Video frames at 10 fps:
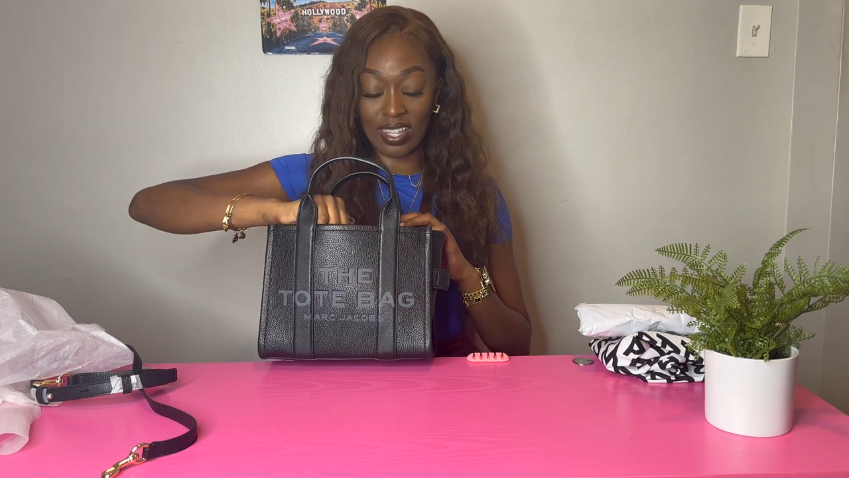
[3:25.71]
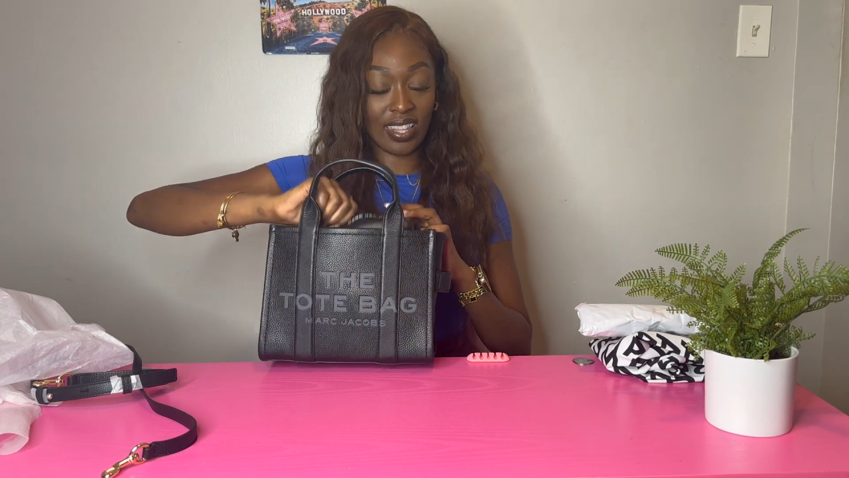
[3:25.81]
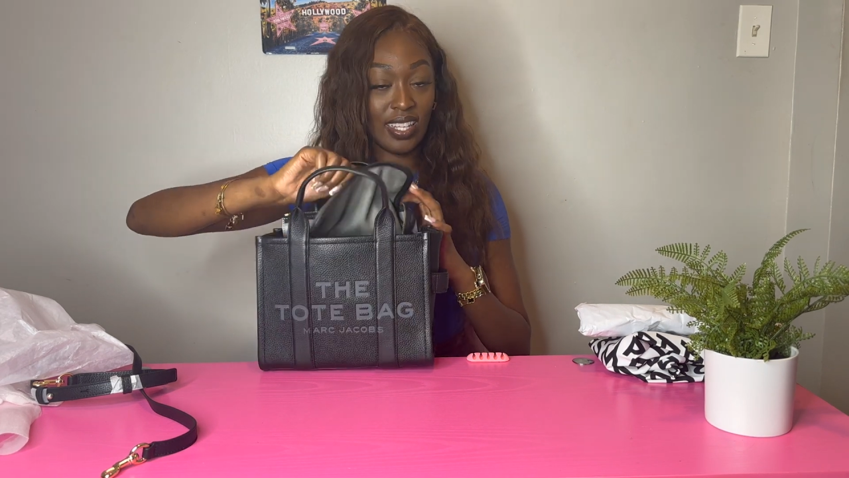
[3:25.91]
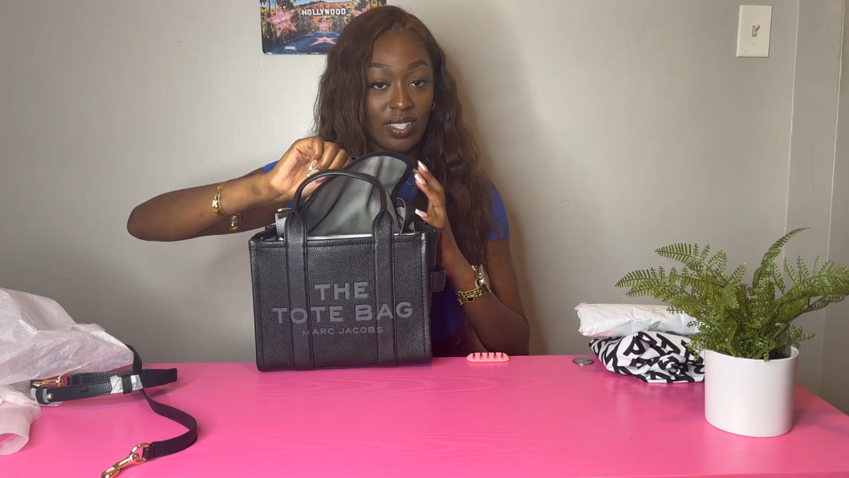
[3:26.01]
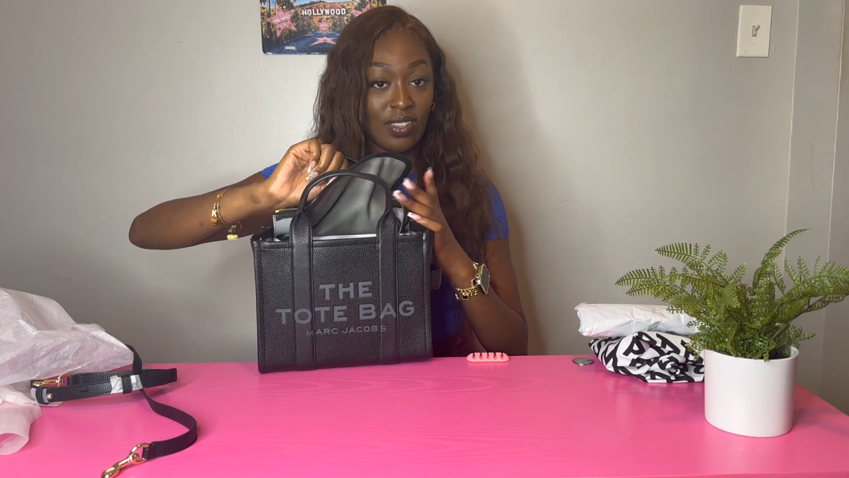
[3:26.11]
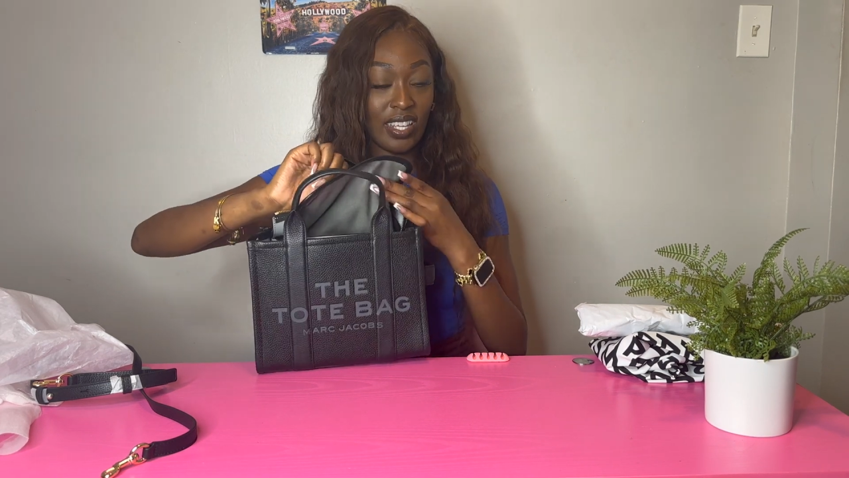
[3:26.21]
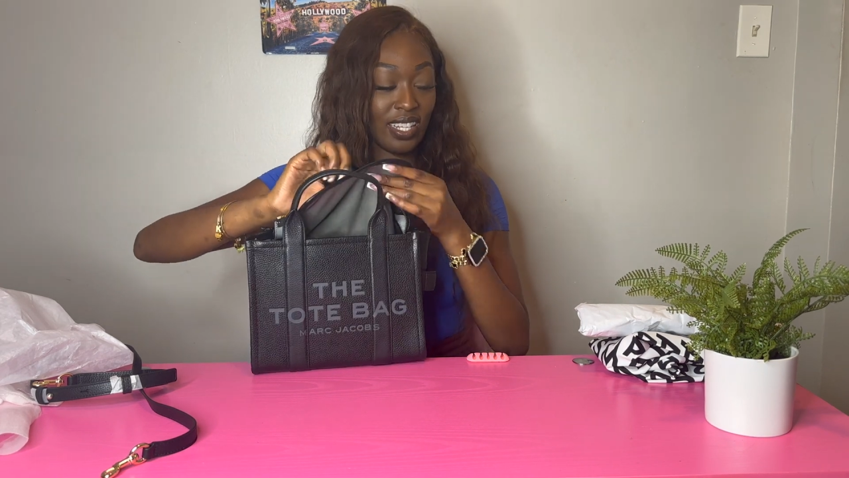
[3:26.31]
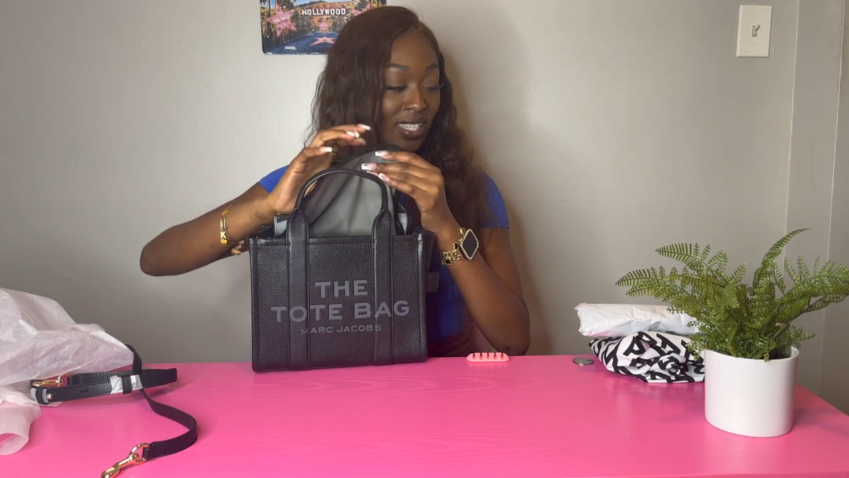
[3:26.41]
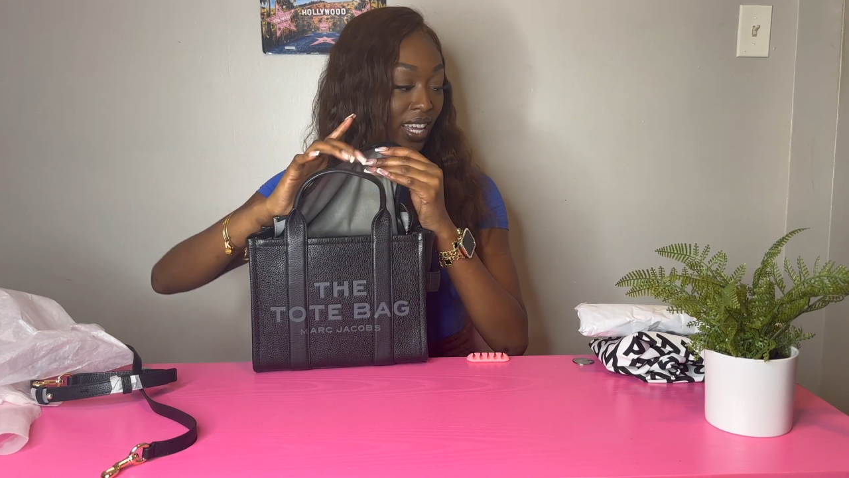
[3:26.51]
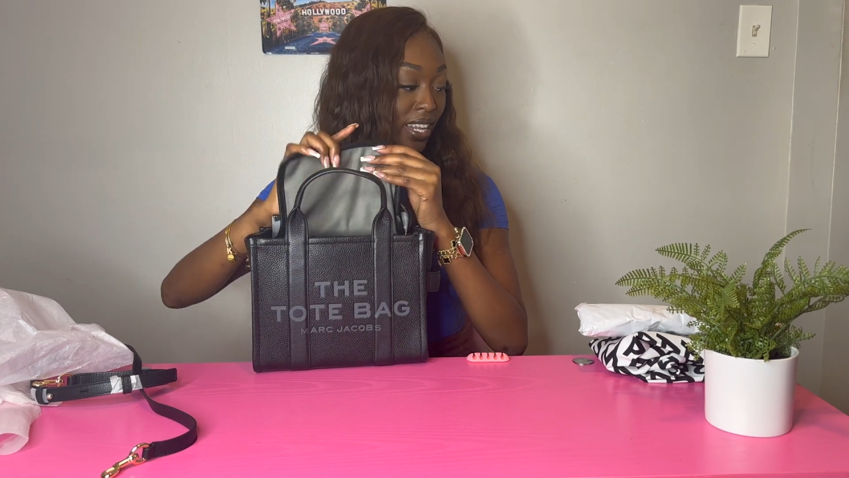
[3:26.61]
this on the
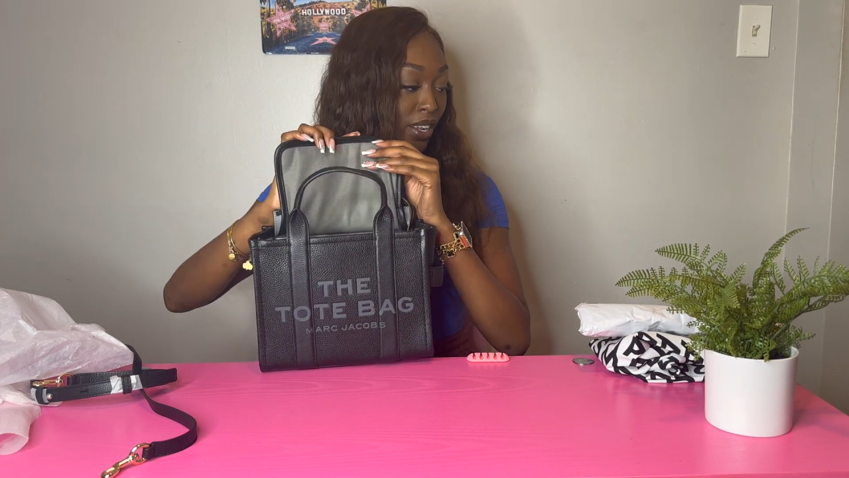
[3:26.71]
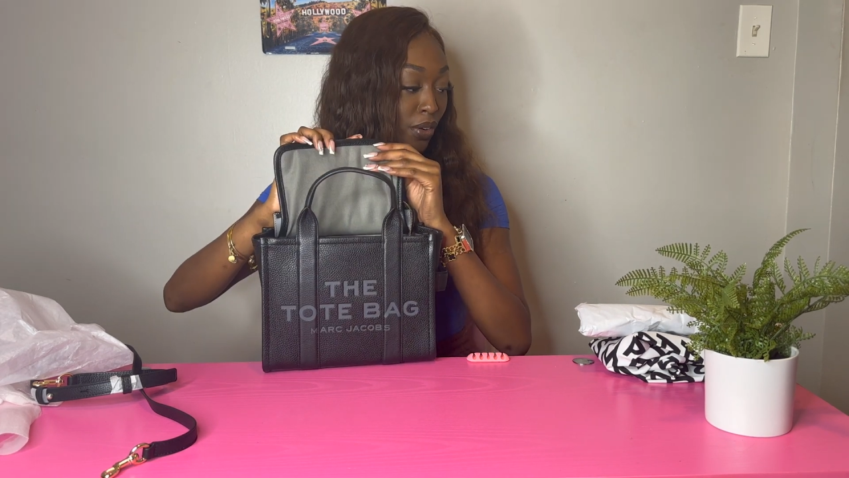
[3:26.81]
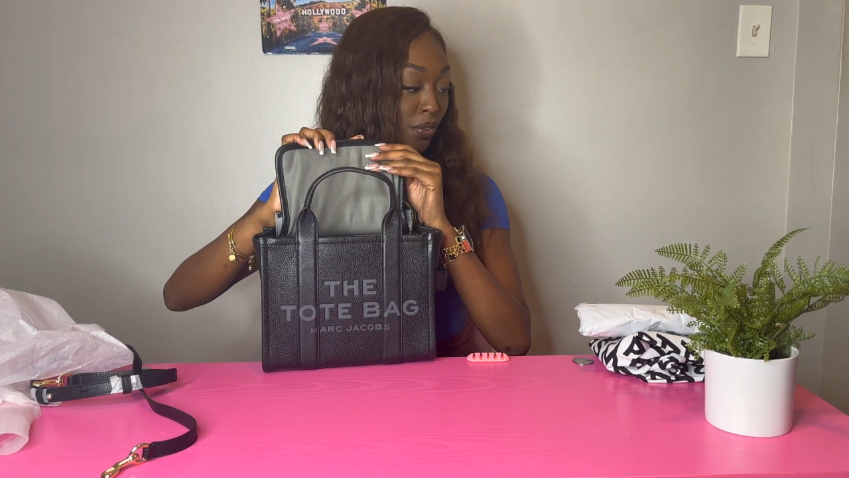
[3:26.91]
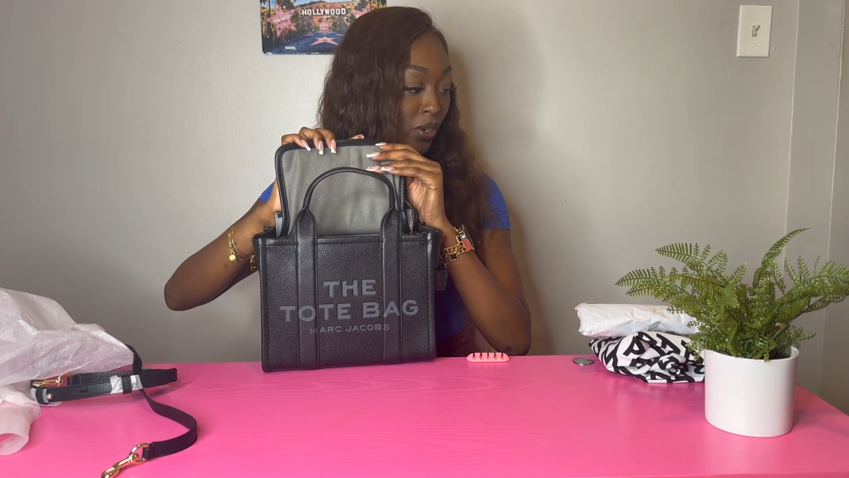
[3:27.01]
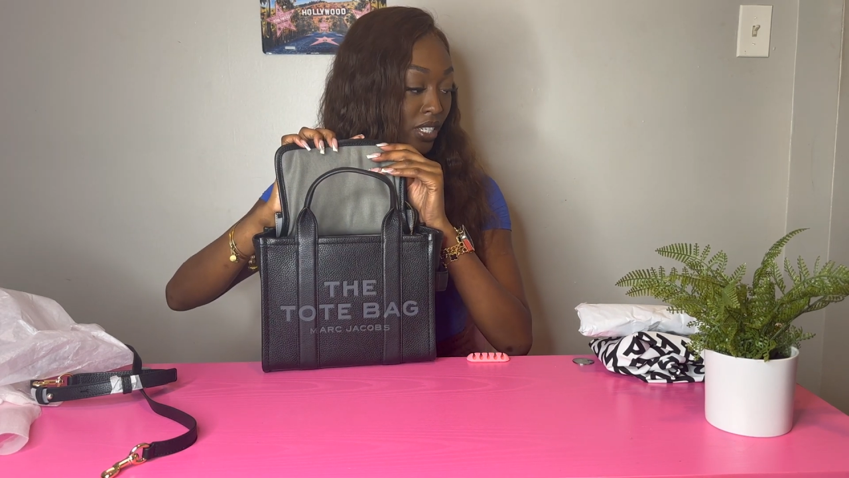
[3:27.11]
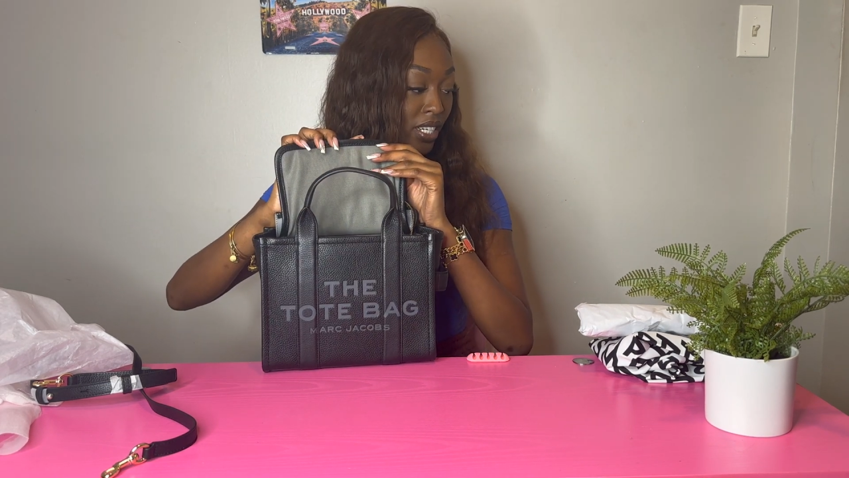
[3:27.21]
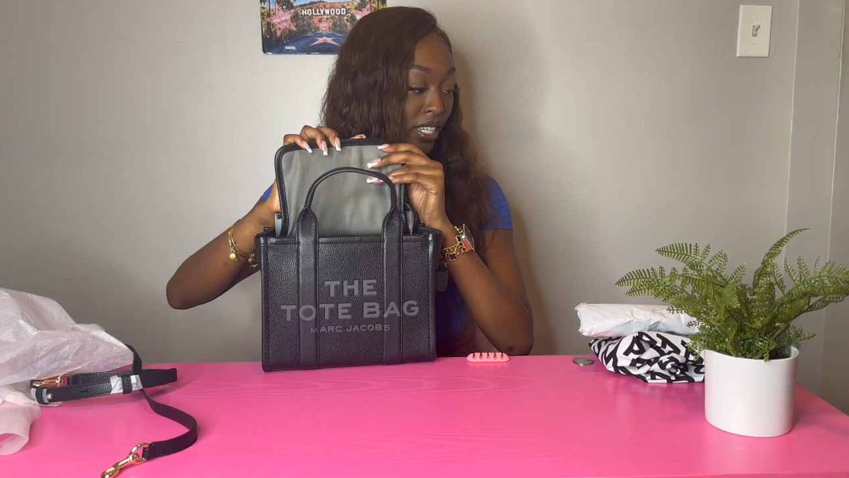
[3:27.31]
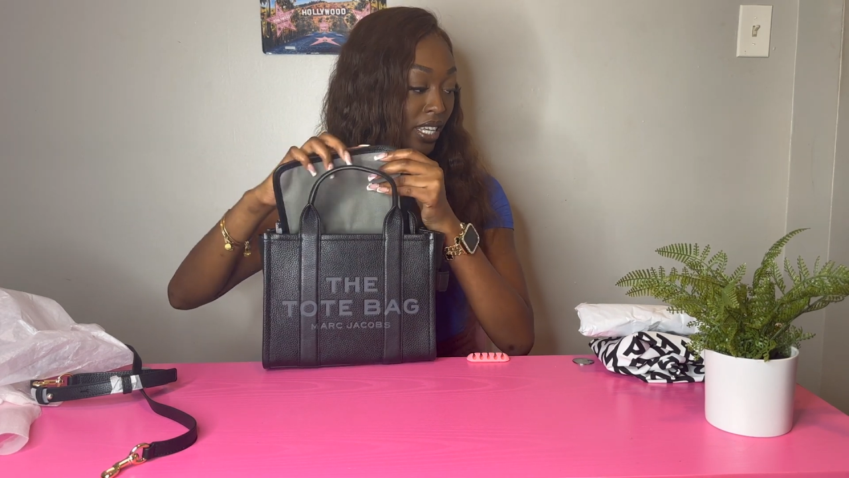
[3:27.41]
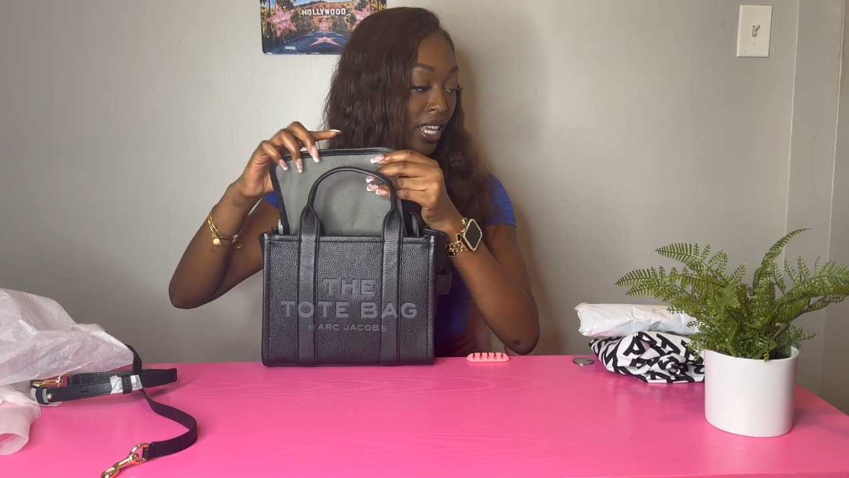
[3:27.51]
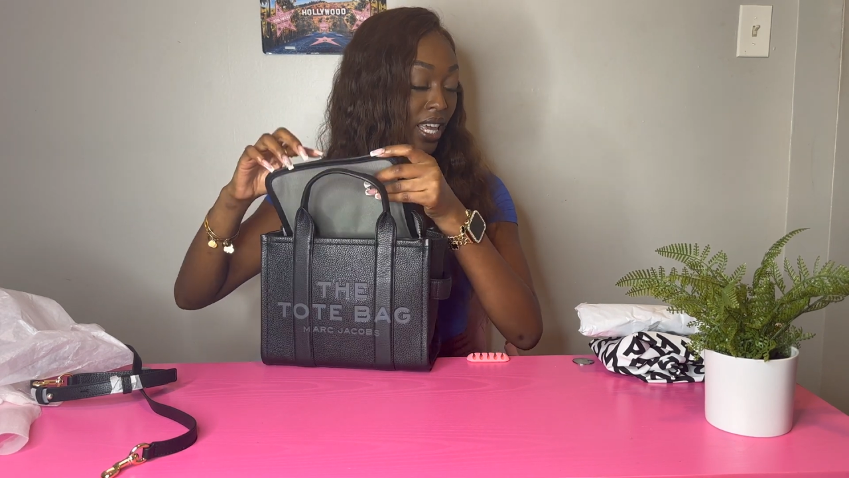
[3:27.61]
inside, unfortunately.